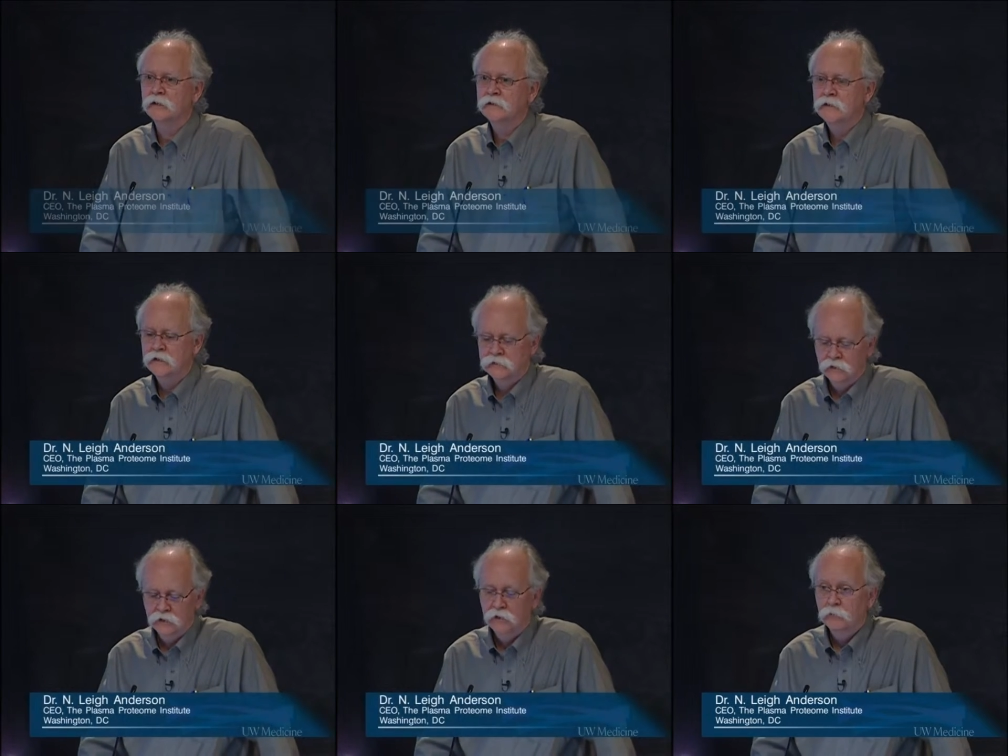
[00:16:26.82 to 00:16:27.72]
disease
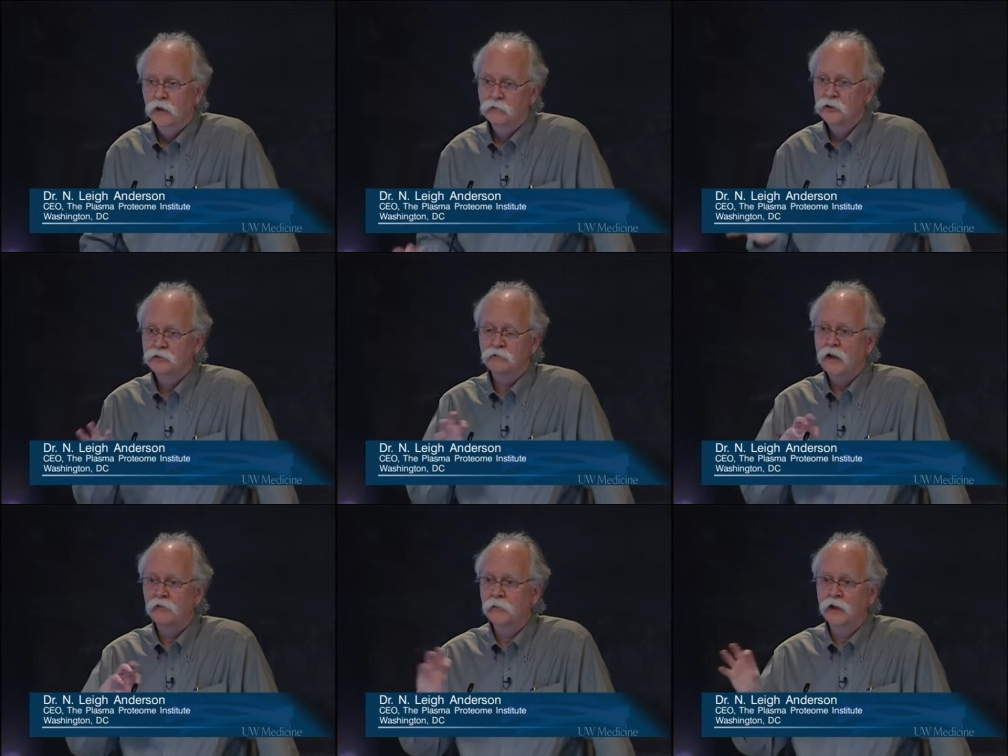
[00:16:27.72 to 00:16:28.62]
but of which have
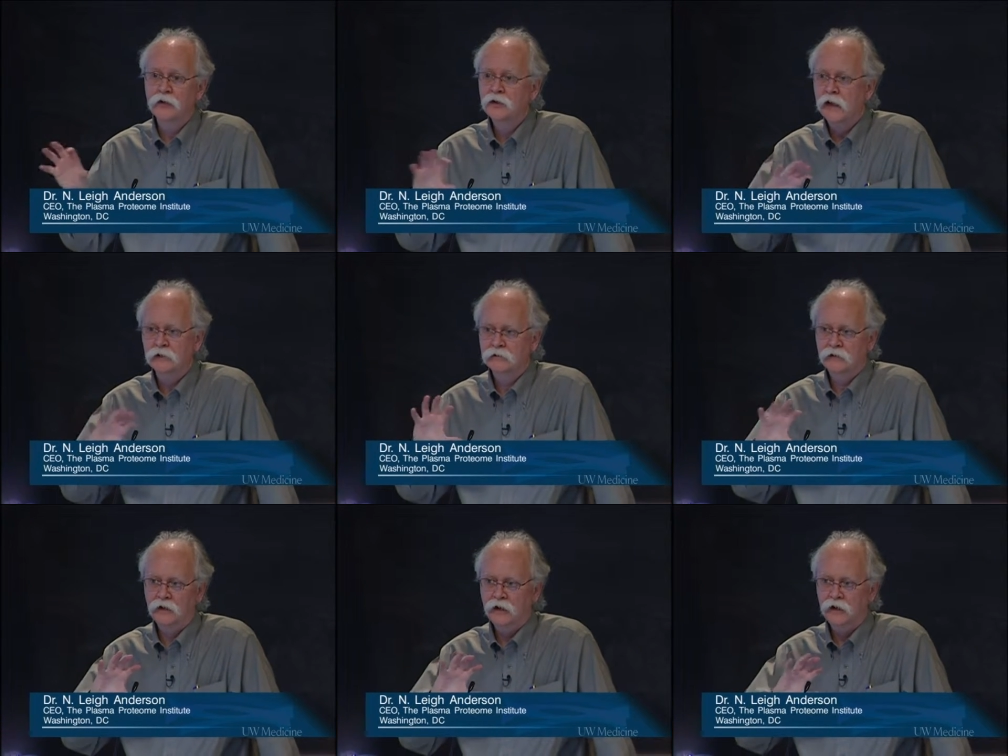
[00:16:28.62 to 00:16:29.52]
never been looked at
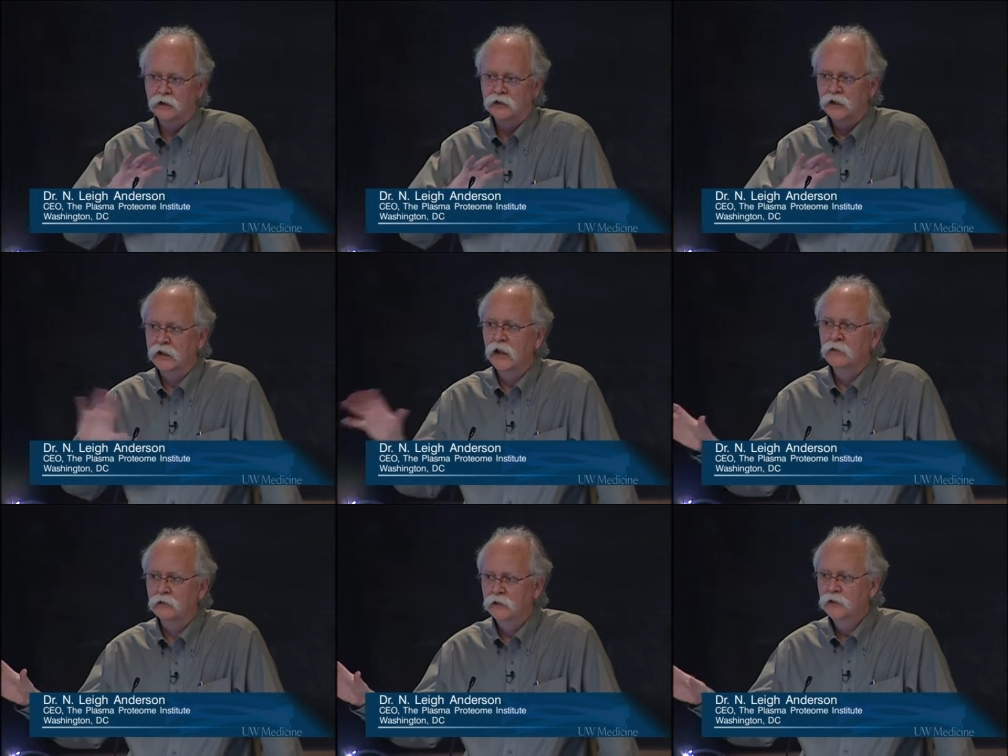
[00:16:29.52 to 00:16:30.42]

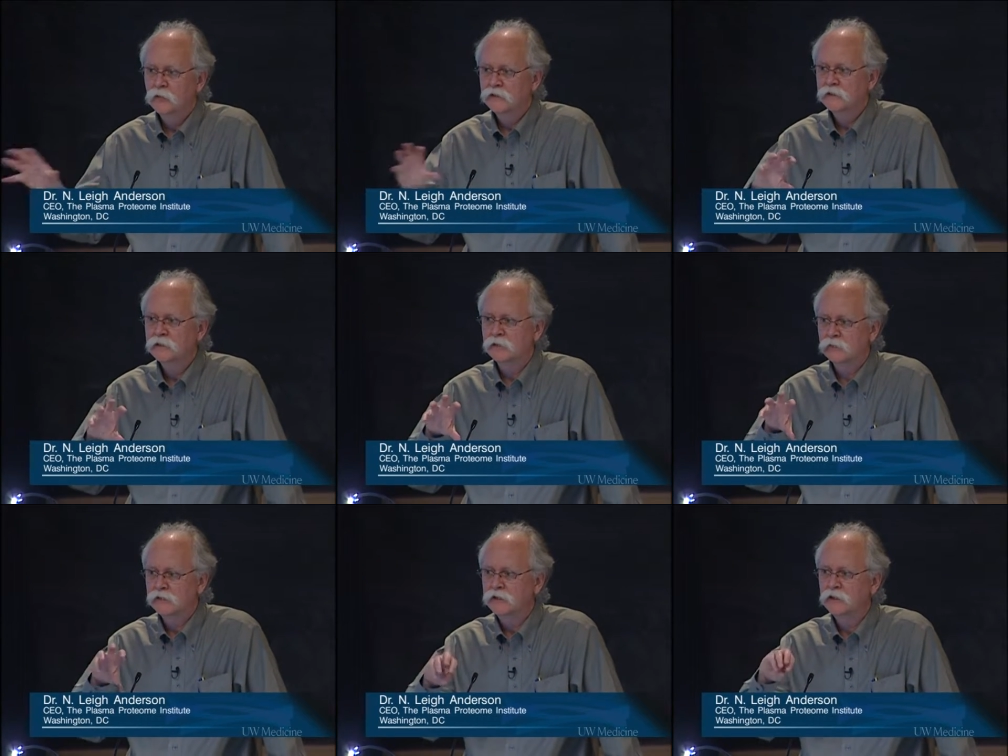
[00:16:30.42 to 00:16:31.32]
together in one system
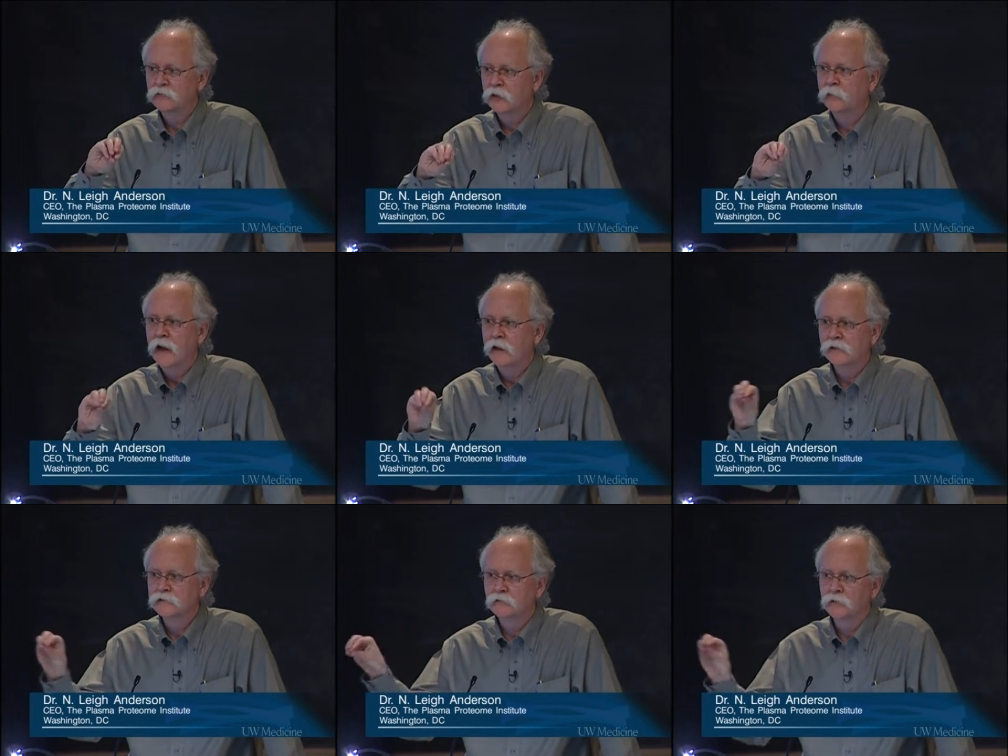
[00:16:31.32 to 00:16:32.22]
to see if there are
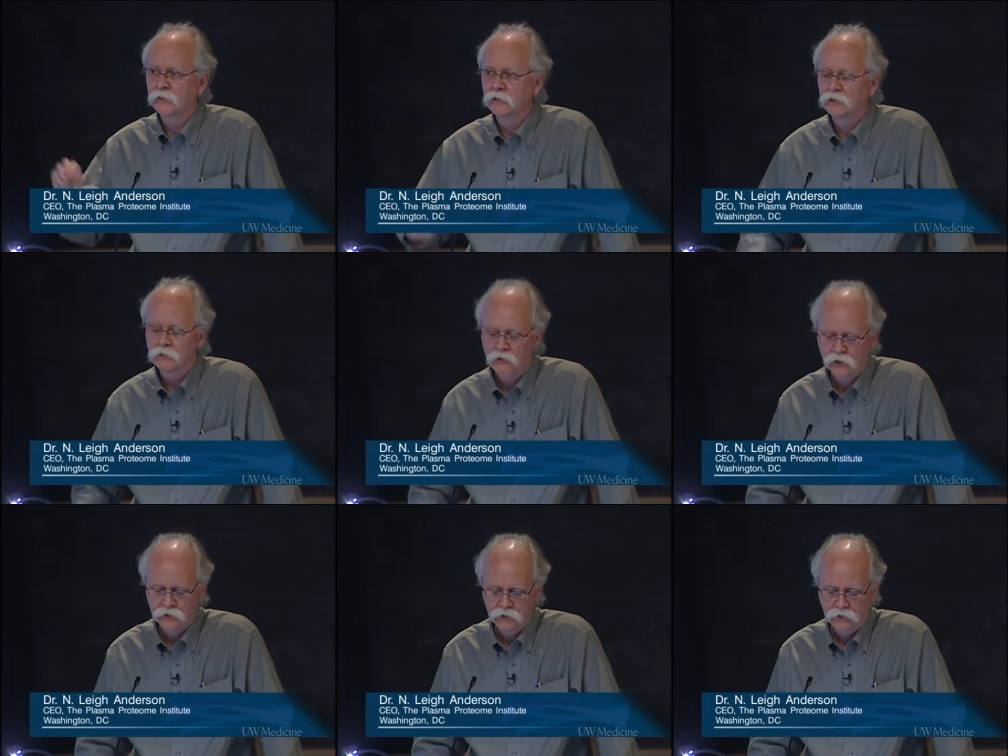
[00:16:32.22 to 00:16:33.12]
panels of them that would work.